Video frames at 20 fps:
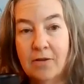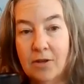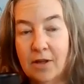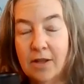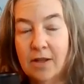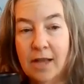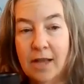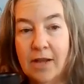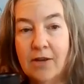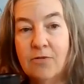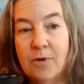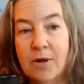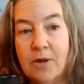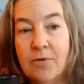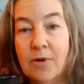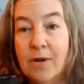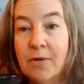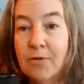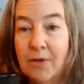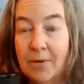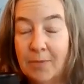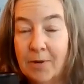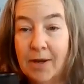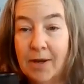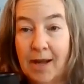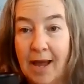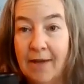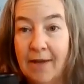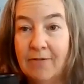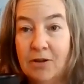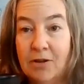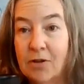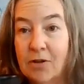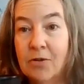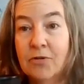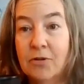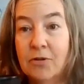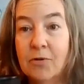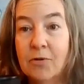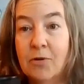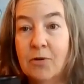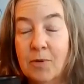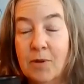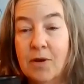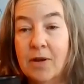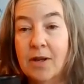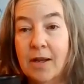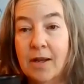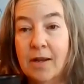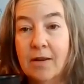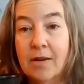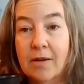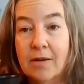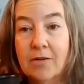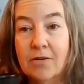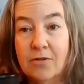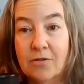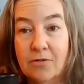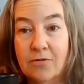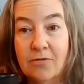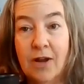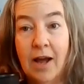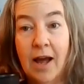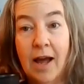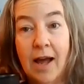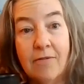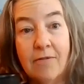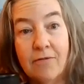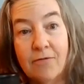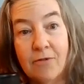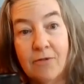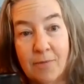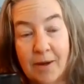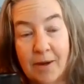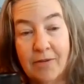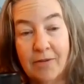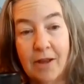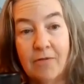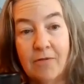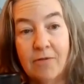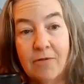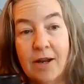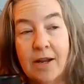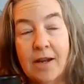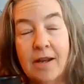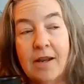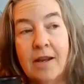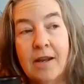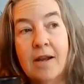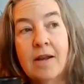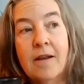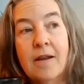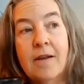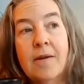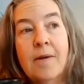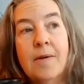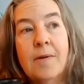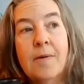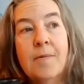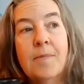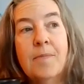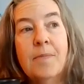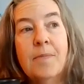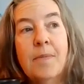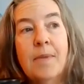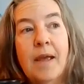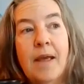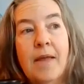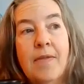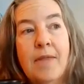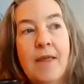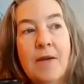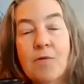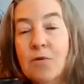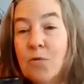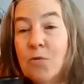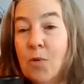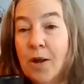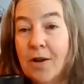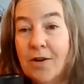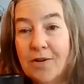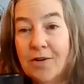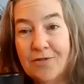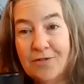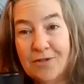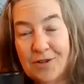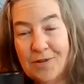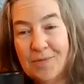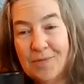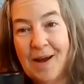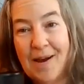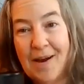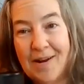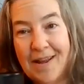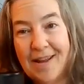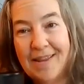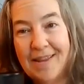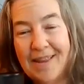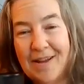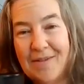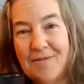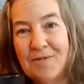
late 2020 was, I'm going to have to close this community to survive for myself. Right. And they were wonderful about it. They